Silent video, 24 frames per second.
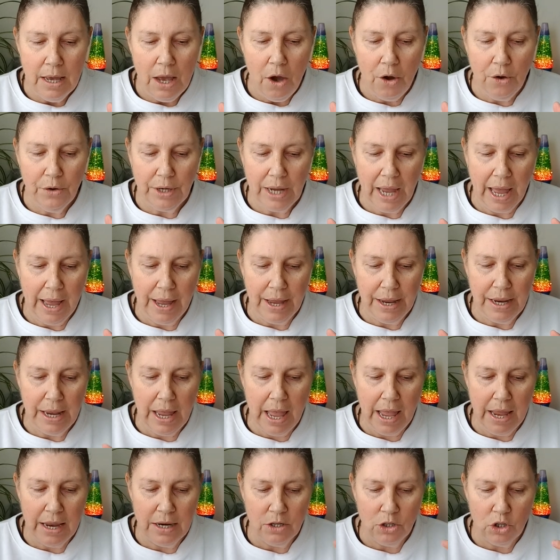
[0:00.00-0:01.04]
Okay,
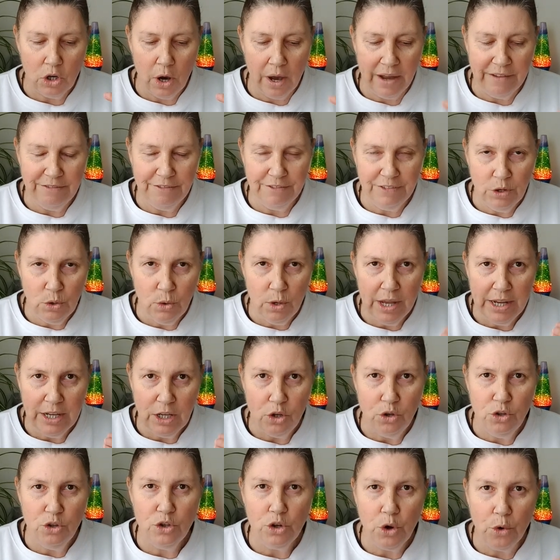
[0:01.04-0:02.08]
and I feel like
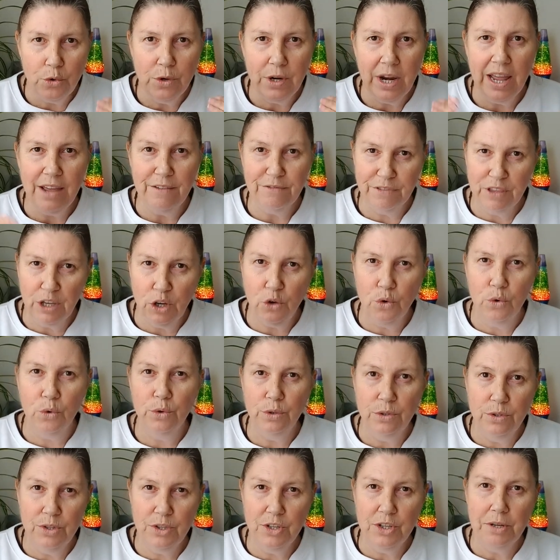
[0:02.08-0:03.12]
you don't have the
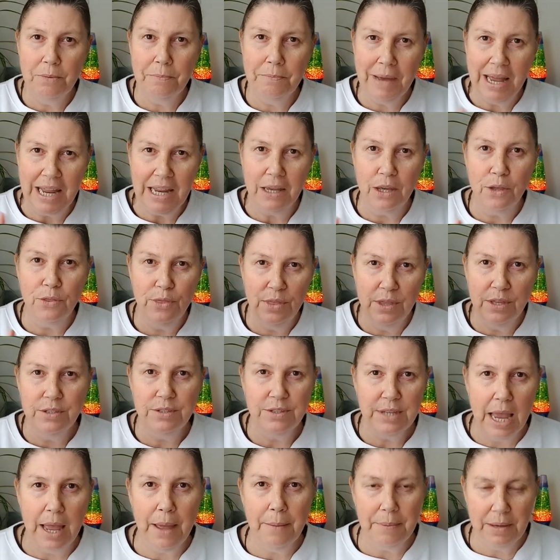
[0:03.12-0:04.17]
goods to make this
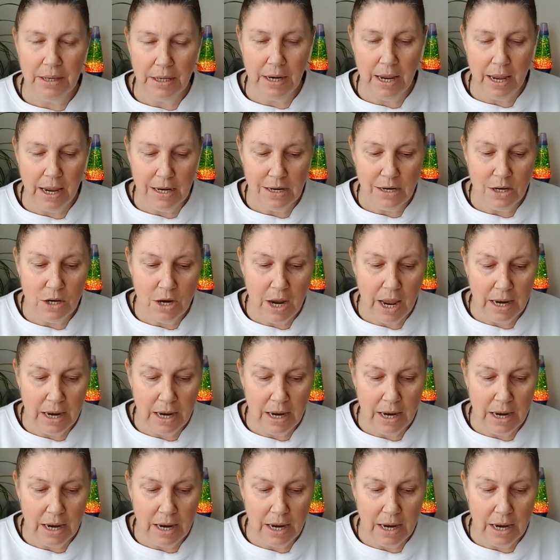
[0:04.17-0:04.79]
happen, and,